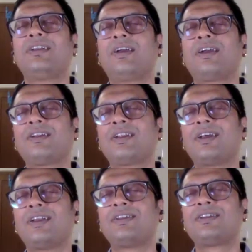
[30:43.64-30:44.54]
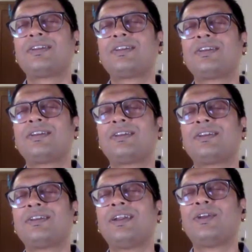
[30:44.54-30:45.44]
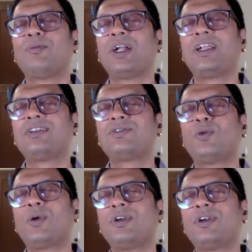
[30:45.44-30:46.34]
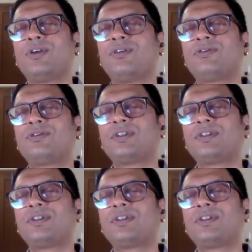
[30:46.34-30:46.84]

Recognize that your mind has wandered off.